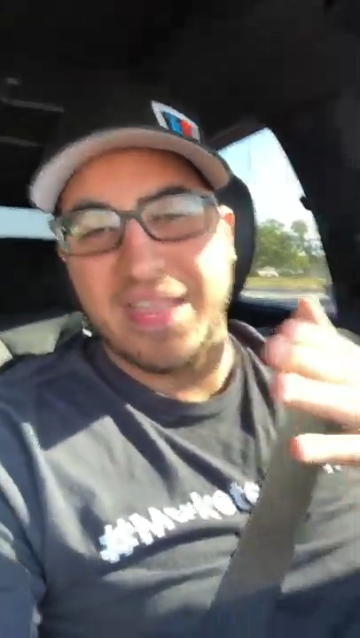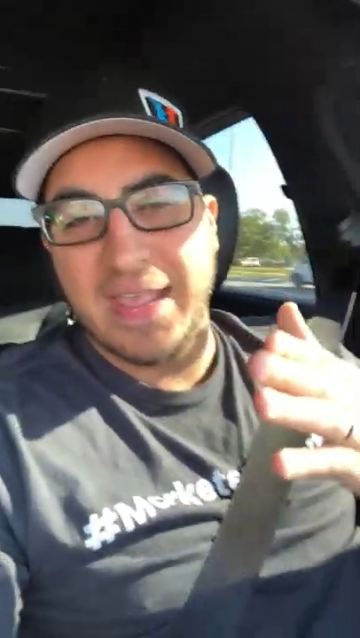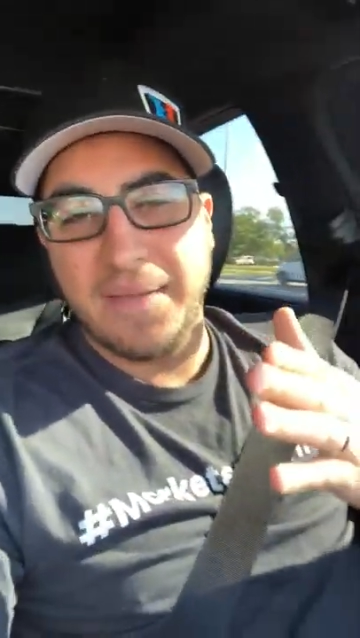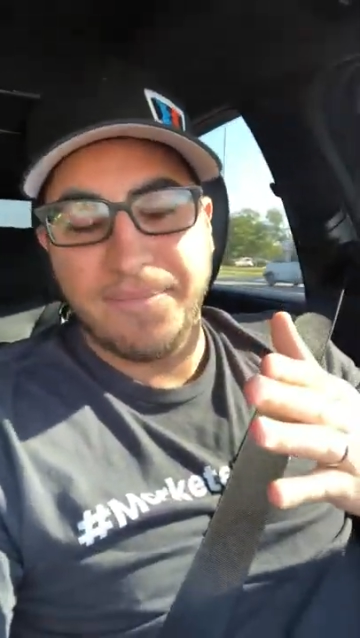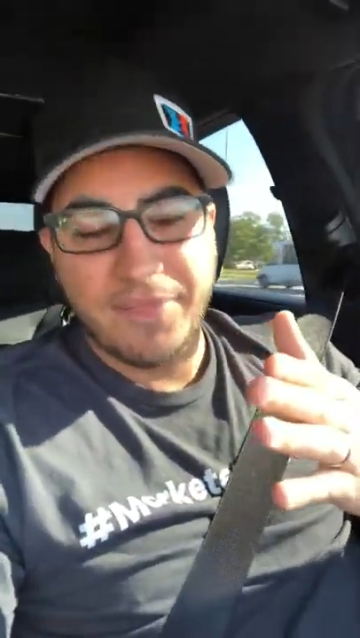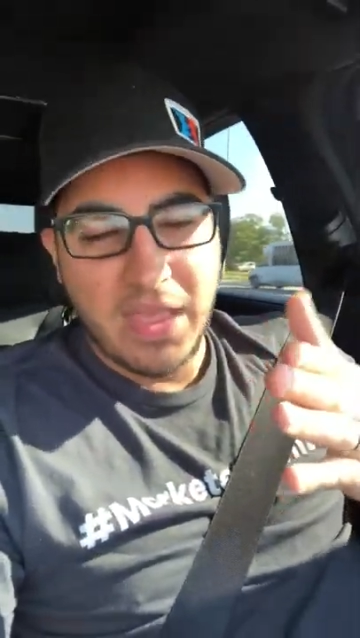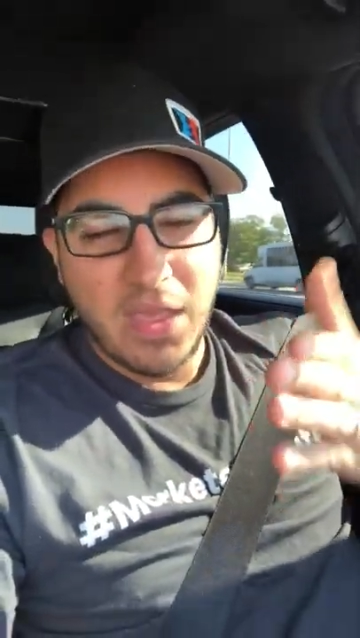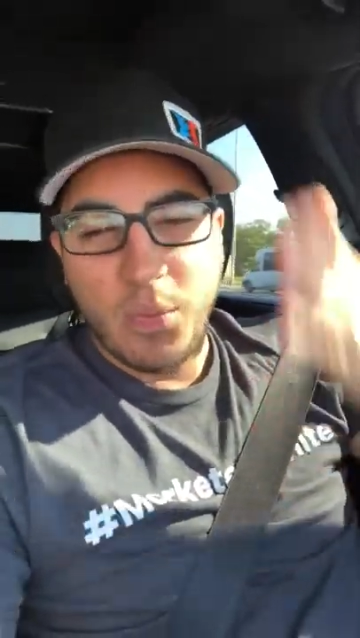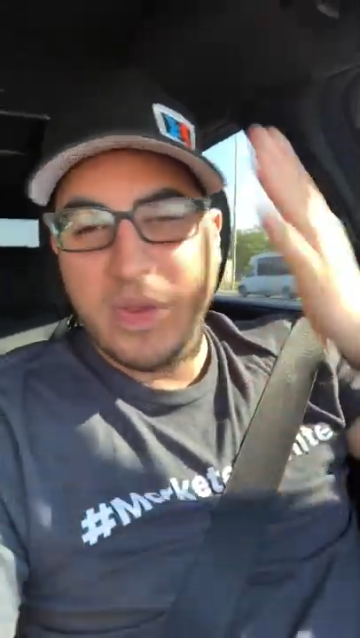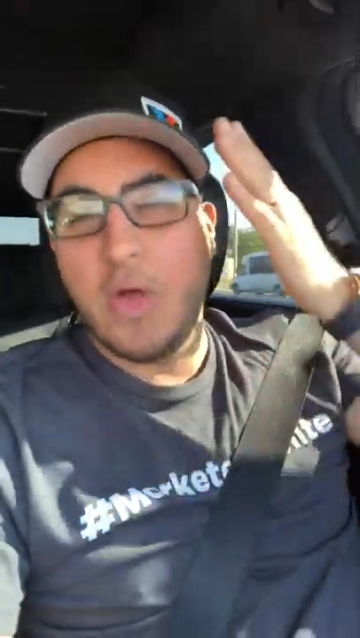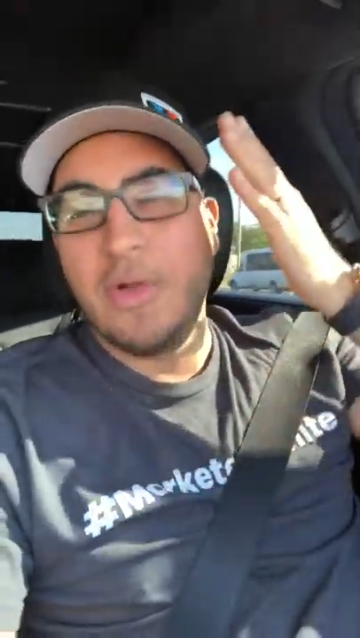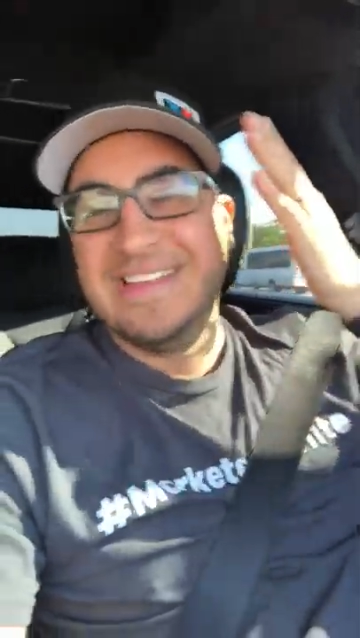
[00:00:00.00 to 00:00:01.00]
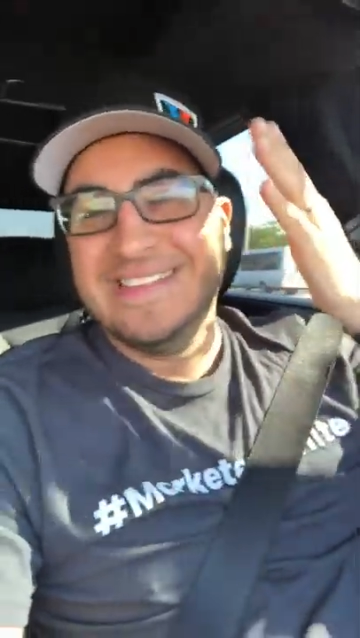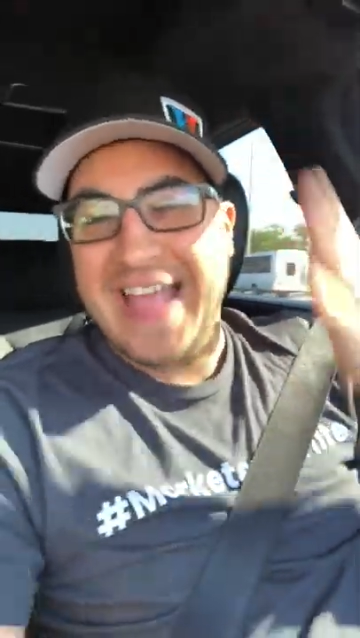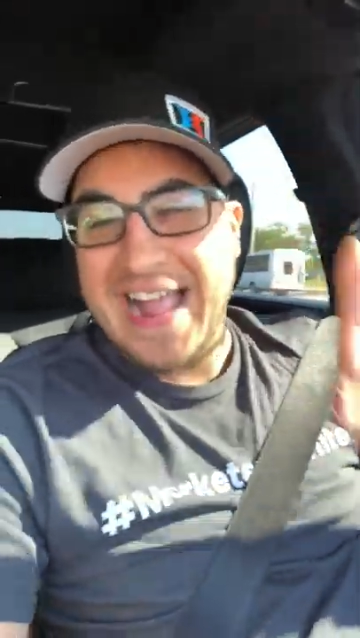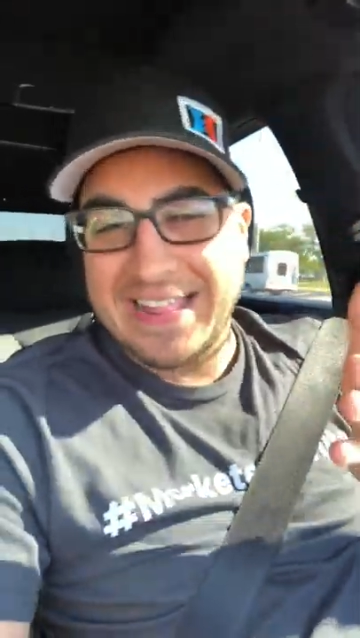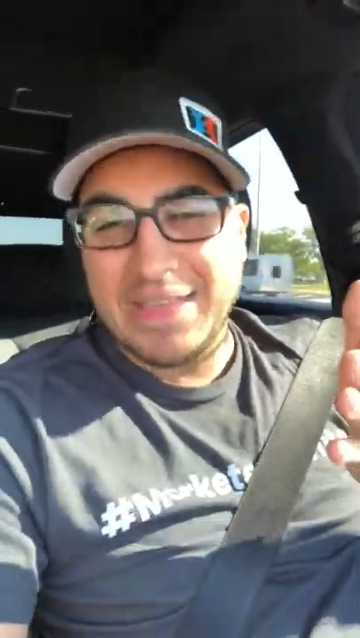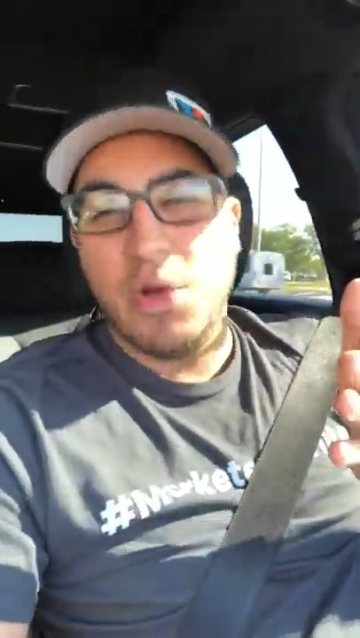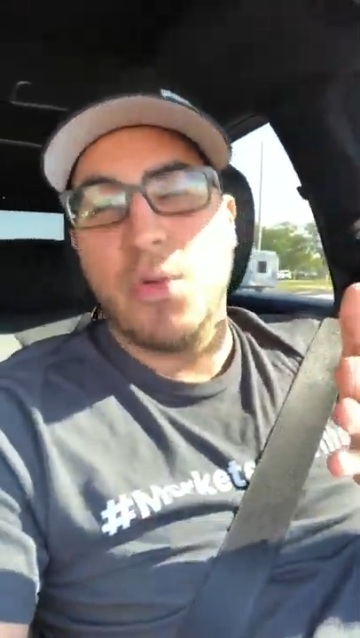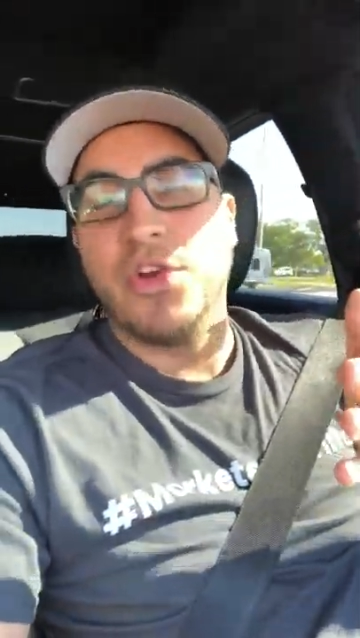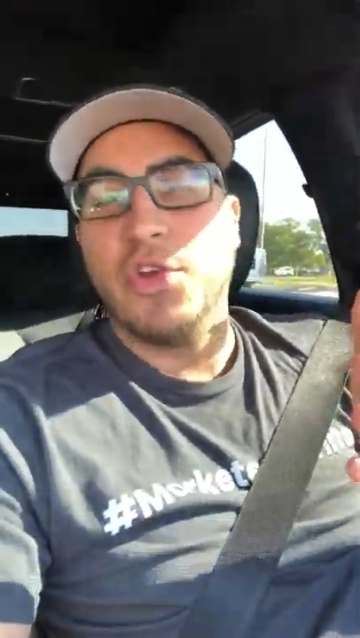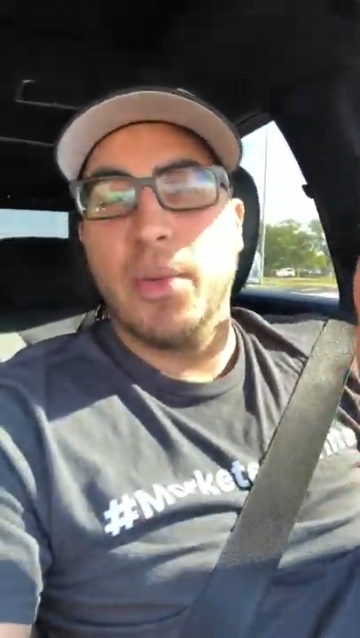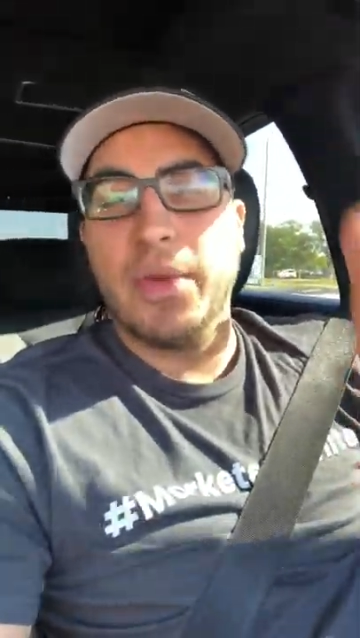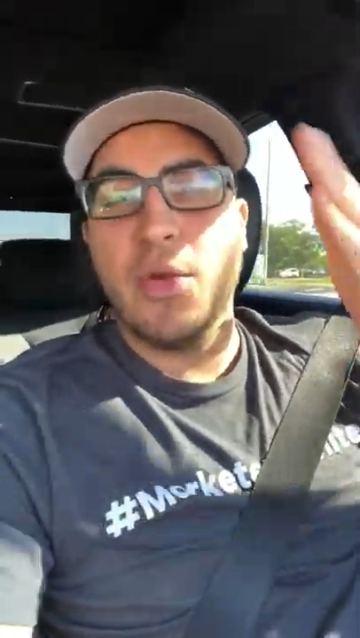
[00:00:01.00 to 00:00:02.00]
like we know exactly what we're doing.